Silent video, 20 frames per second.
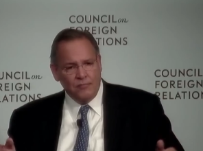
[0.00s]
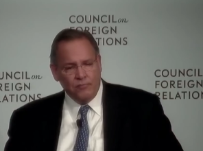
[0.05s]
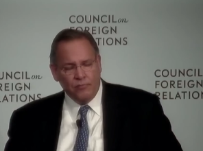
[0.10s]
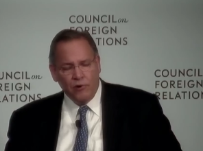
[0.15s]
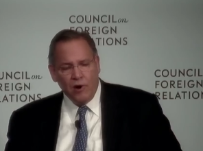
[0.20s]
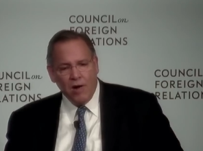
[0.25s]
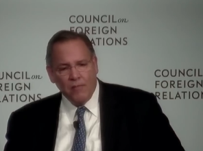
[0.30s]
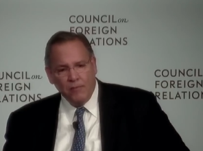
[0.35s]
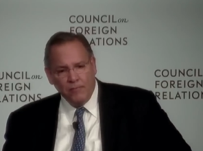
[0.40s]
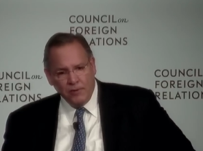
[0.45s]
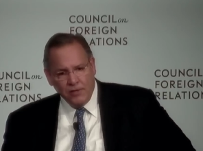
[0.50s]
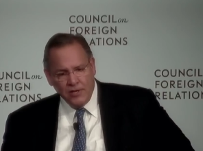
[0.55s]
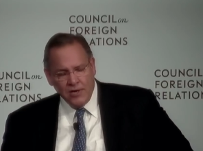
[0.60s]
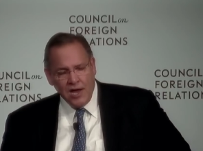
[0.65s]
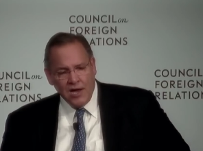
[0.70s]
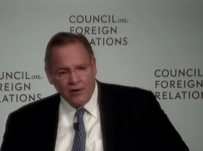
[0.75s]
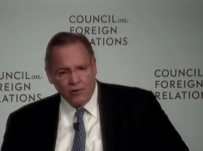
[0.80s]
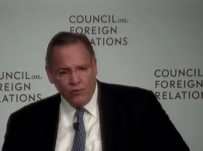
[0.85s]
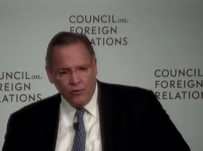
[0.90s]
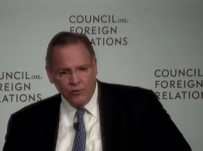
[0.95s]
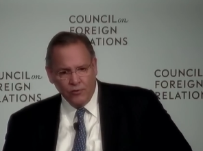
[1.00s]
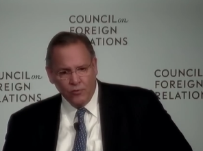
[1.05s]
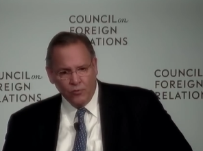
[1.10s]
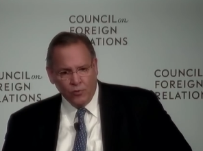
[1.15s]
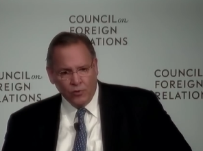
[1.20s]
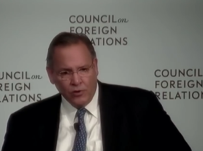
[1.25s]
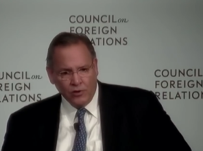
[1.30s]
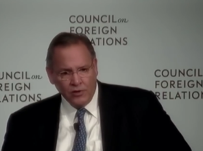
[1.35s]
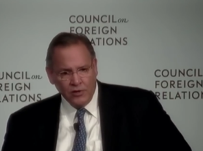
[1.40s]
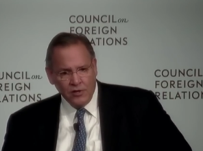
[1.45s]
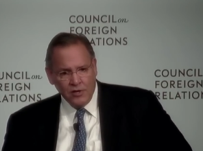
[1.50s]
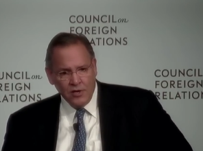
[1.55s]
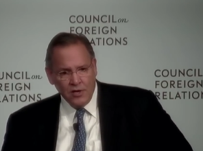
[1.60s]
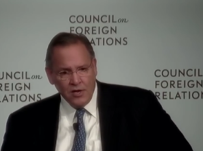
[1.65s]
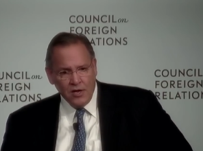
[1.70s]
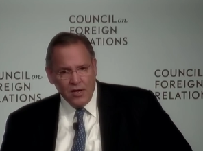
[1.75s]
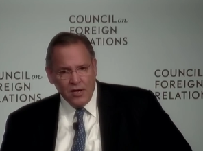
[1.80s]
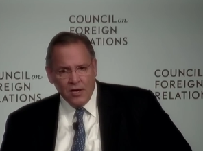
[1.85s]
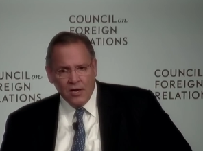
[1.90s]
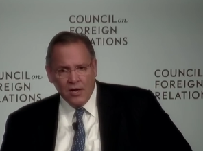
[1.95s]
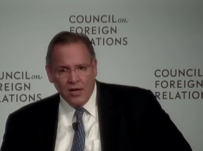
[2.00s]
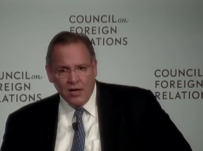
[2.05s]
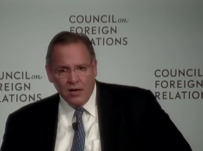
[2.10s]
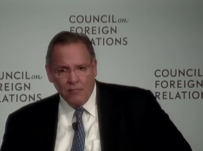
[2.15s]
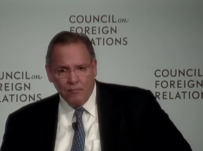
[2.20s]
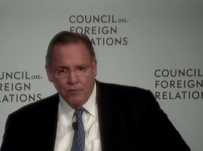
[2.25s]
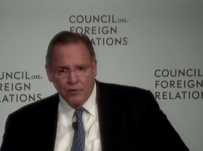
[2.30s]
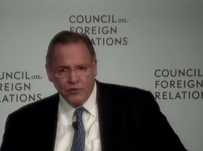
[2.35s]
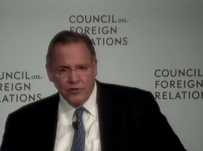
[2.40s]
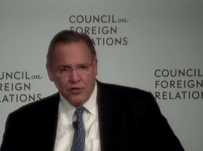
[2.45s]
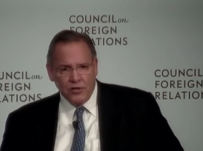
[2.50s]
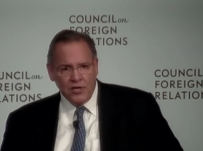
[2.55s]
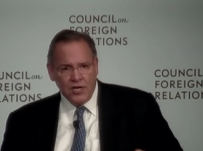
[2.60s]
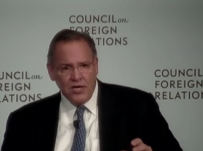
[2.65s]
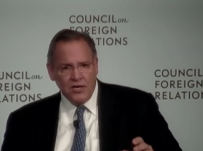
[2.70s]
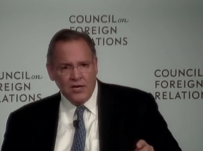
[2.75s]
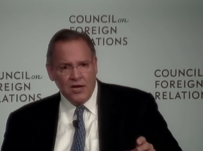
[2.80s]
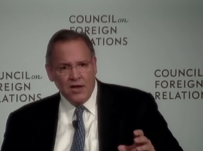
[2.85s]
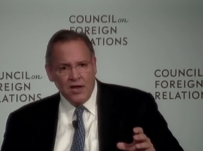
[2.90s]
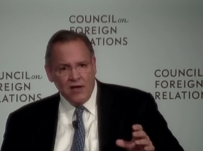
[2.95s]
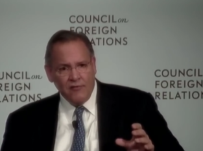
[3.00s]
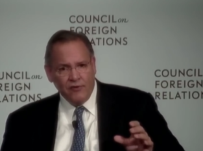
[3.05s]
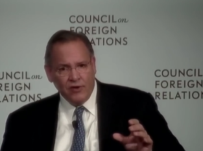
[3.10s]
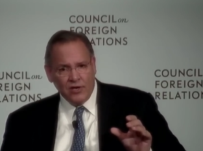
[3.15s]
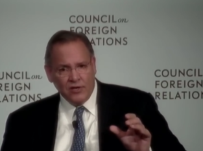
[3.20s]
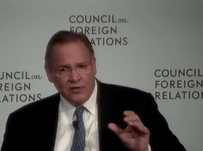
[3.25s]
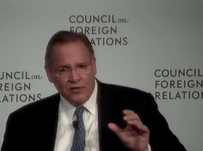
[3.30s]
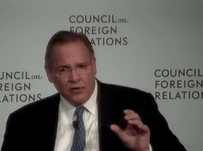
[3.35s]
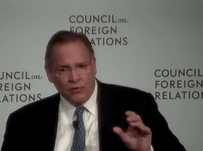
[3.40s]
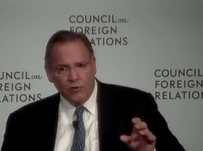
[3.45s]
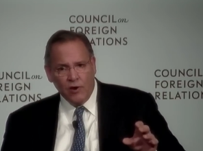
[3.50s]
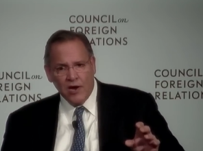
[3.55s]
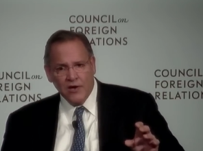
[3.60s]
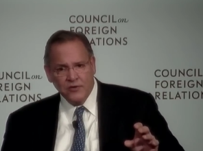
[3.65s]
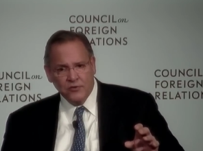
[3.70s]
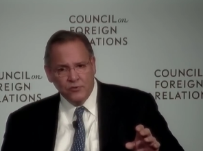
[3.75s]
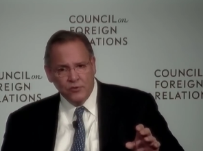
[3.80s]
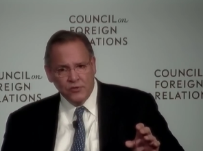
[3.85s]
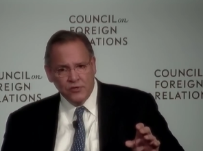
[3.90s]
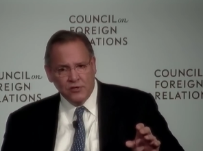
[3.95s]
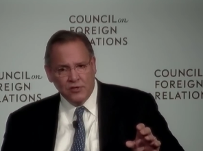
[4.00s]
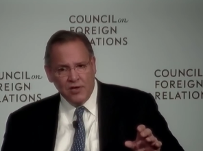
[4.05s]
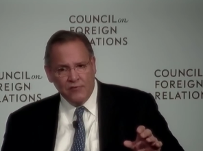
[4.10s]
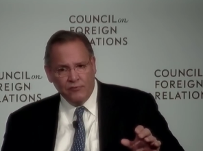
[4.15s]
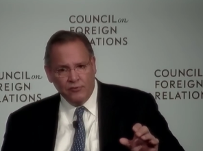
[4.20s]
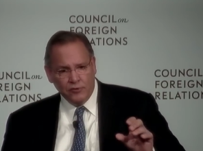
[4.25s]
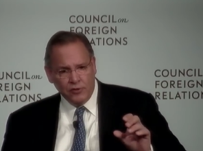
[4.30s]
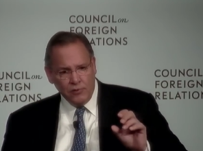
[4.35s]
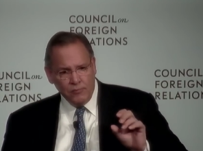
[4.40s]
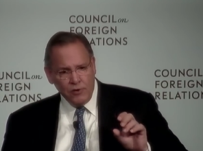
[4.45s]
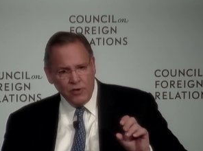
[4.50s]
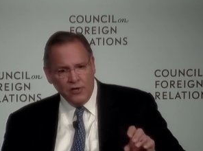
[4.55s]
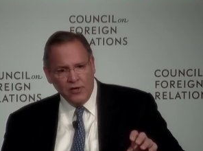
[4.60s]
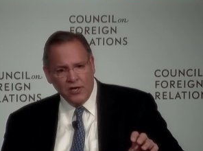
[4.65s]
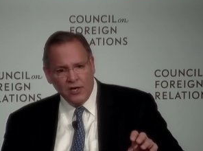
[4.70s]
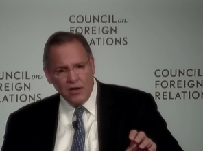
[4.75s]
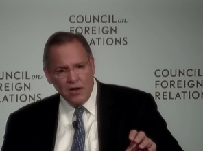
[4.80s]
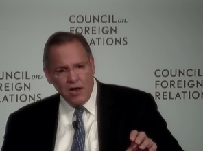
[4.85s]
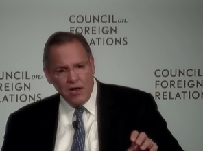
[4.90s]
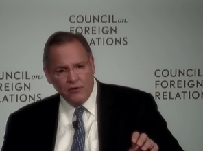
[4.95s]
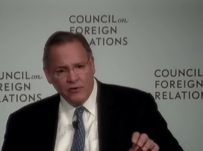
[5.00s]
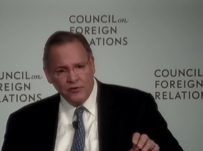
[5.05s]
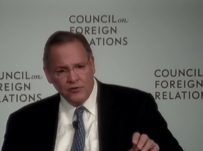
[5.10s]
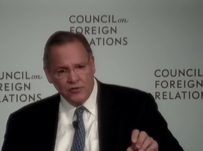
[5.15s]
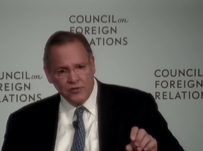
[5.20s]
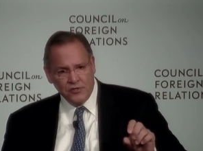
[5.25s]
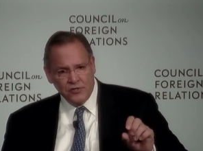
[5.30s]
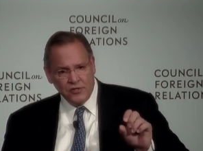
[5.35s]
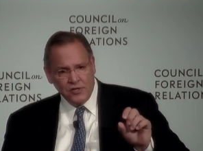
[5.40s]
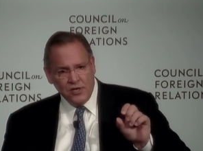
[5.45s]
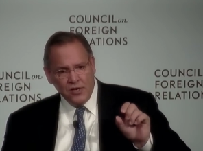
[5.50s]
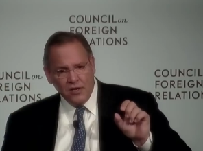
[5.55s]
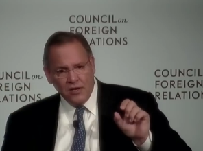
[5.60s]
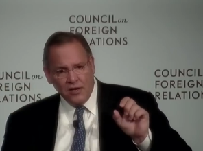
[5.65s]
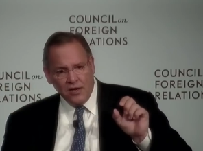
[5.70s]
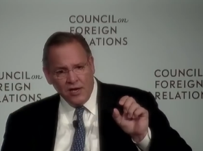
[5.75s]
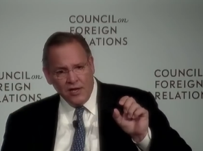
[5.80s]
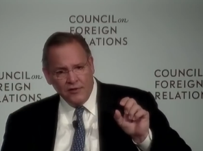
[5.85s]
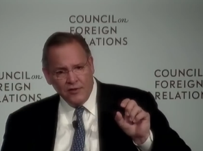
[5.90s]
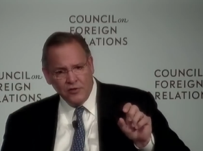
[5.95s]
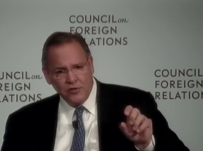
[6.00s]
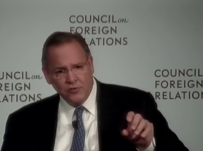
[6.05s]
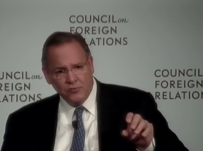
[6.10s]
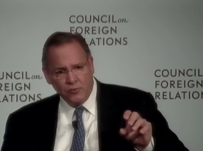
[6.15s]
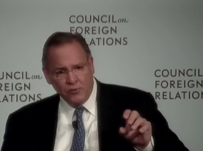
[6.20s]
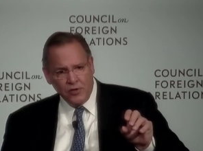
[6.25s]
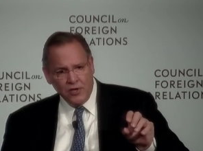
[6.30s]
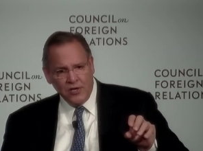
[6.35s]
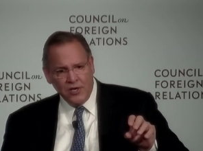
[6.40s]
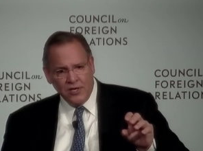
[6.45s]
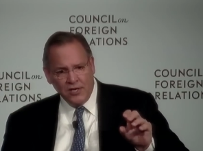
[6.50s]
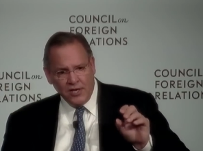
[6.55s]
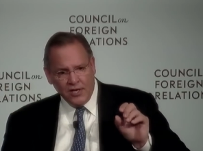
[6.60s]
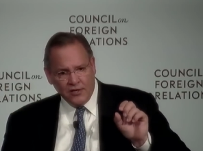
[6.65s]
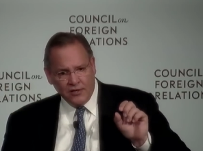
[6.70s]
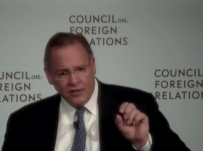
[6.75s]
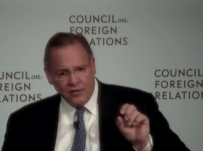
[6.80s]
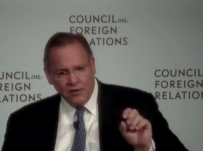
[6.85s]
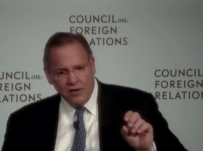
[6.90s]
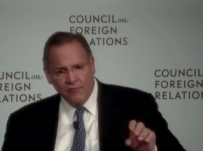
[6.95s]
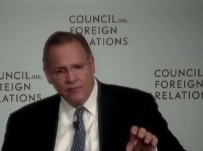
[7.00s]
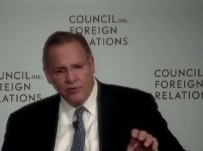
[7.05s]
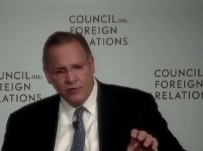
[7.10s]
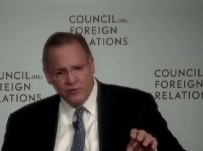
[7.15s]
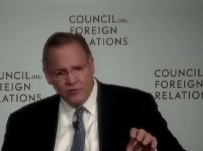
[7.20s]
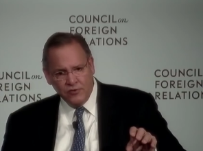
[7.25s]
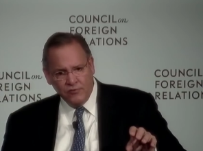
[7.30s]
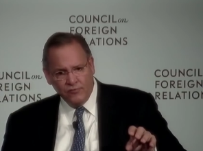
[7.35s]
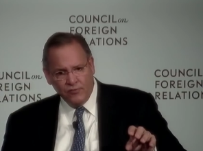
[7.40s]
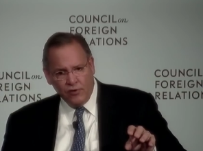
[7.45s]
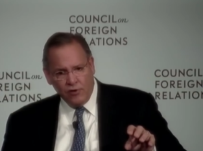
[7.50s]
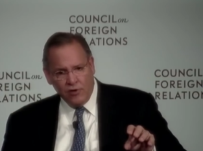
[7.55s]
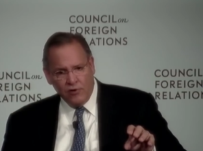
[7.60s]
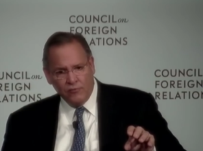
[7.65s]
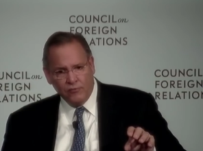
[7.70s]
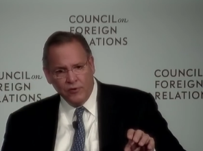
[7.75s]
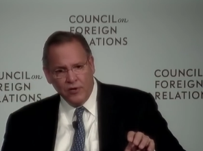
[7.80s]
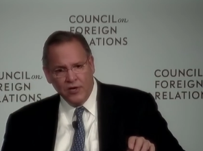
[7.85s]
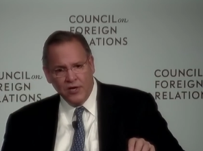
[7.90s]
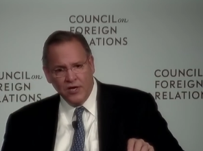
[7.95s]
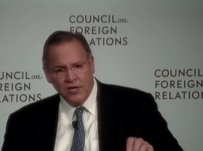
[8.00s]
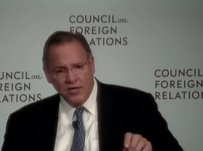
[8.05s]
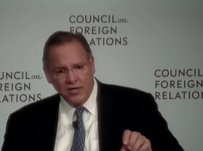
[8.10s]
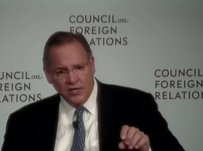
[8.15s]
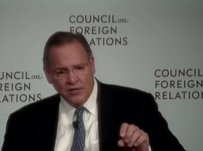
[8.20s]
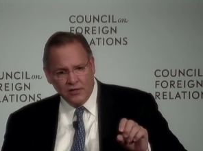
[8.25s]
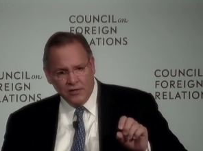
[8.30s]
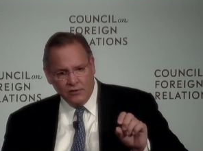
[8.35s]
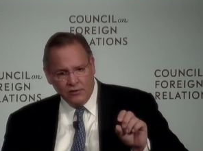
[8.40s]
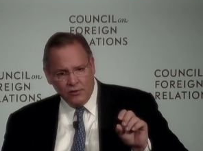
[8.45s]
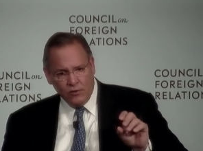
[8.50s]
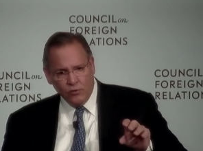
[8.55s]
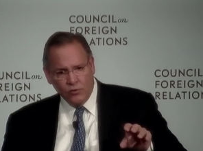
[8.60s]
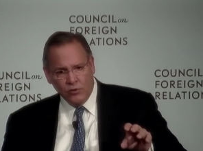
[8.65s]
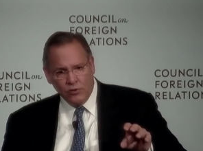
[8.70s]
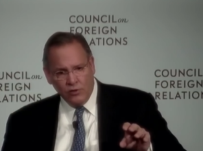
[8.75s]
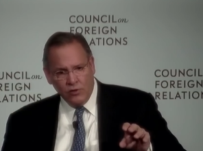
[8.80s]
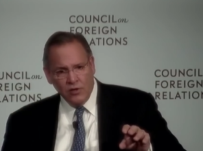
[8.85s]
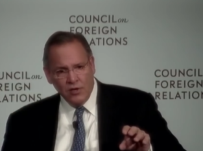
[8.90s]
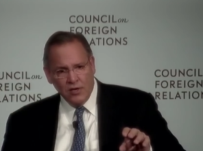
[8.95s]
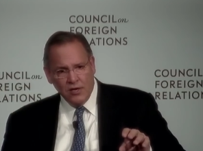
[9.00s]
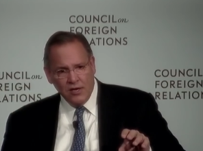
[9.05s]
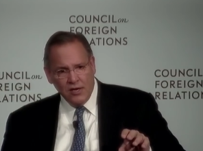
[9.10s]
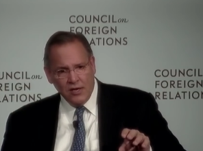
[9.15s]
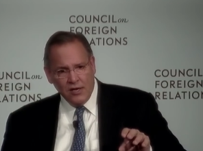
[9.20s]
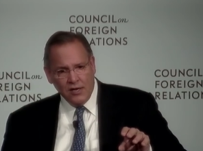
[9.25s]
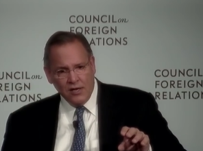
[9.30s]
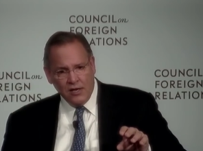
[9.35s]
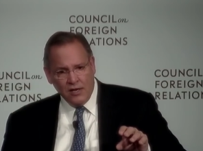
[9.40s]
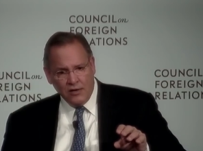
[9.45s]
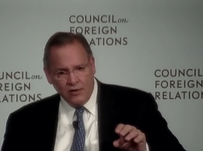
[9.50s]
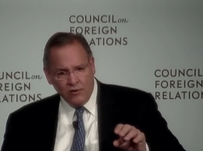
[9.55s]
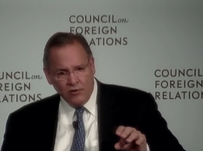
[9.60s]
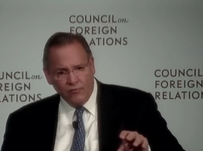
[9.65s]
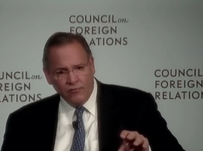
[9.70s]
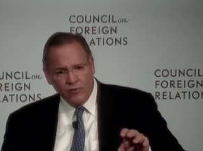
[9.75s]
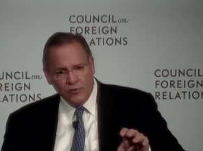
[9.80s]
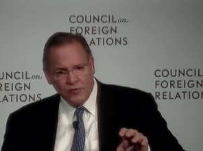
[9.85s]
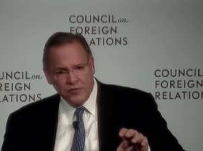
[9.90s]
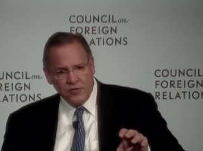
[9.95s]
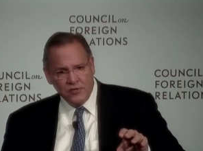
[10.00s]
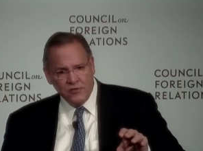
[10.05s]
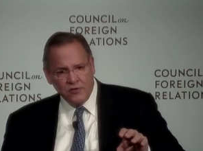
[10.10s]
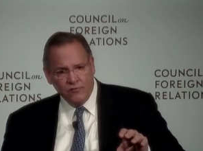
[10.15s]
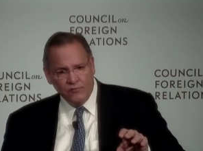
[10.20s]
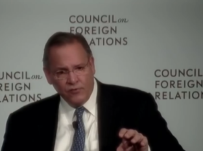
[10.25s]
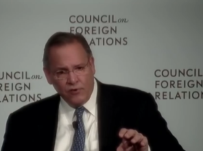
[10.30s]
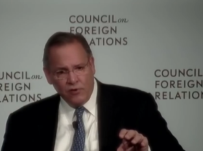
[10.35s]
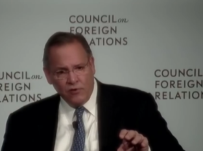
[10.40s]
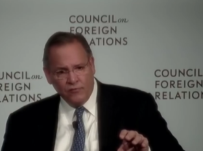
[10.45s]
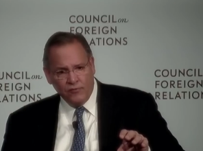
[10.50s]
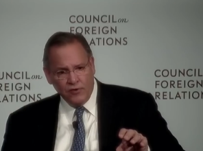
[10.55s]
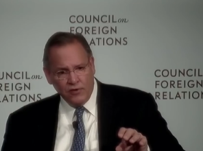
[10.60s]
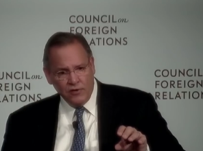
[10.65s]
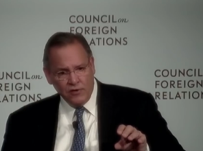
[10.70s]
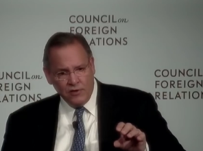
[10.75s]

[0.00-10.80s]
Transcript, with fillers: probably not going to work, uh, but you need to have it at the grassroots level, community colleges, and this is where you need to get the governors involved, where you need to get the local uh, universities involved.